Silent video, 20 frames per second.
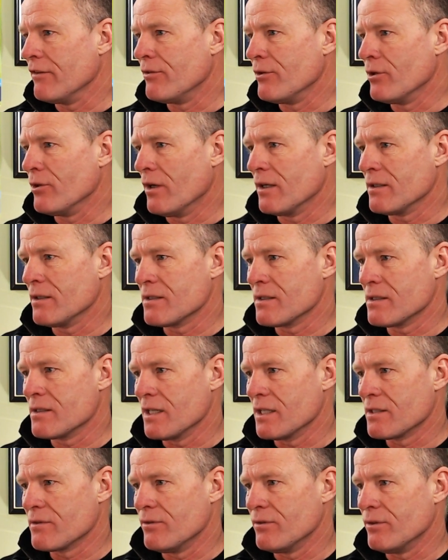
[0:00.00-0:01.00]
you're not
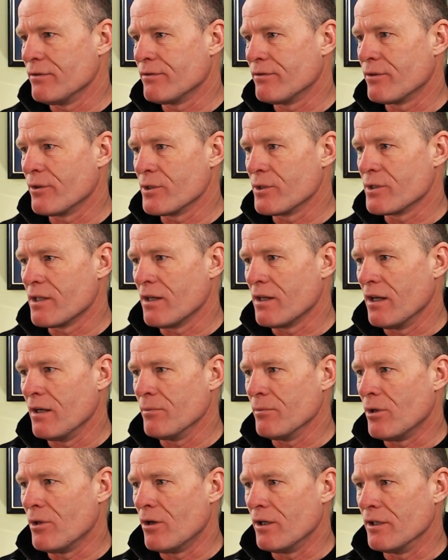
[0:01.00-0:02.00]
successful first
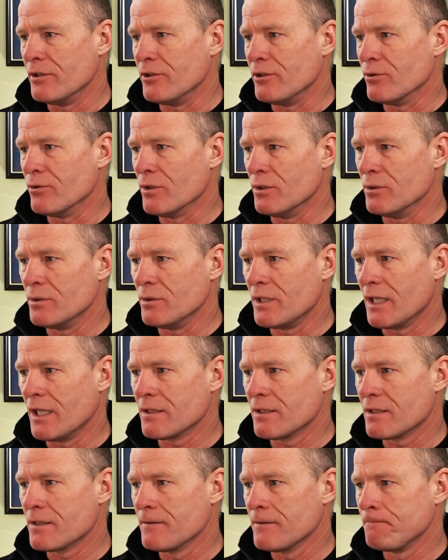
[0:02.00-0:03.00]
time on your road
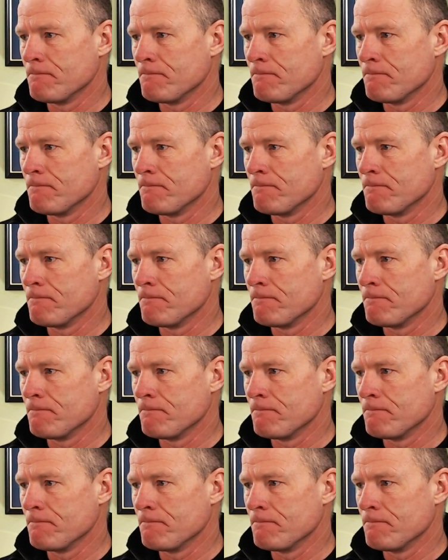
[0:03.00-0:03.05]
test.